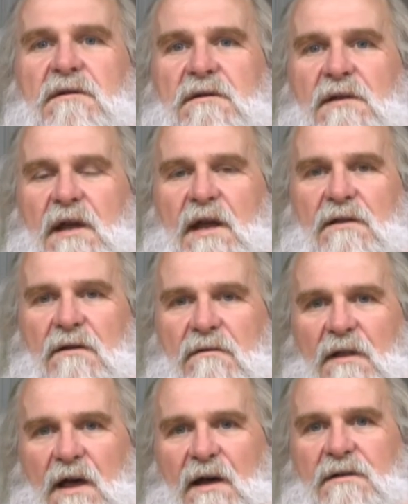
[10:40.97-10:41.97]
and the halo
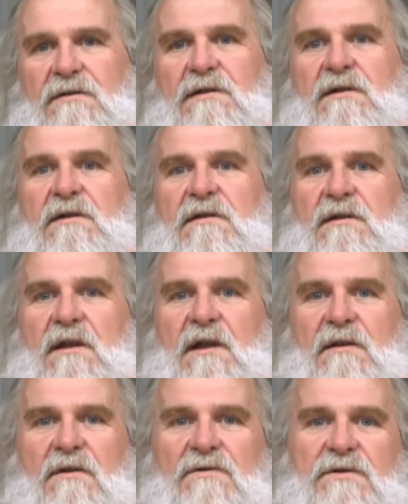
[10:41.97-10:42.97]
lights,
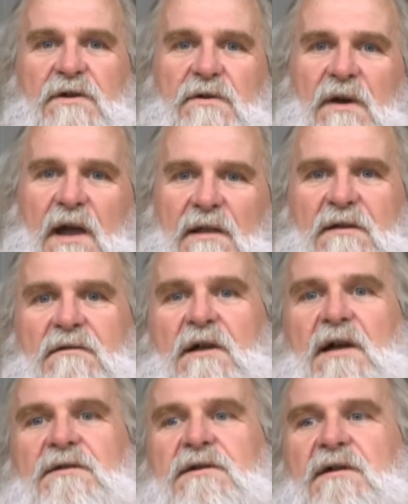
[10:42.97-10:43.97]
and there's new halo
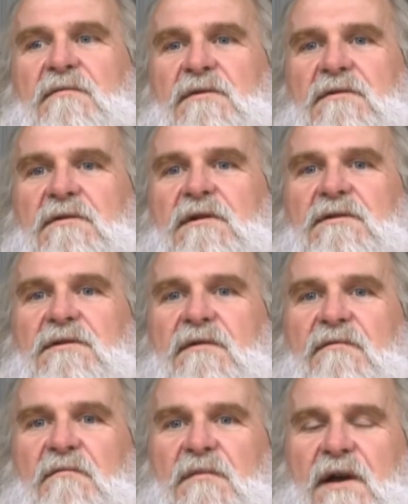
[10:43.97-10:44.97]
lights coming. It's
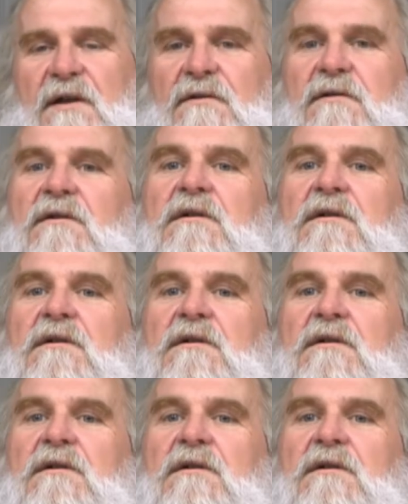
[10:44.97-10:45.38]
even better.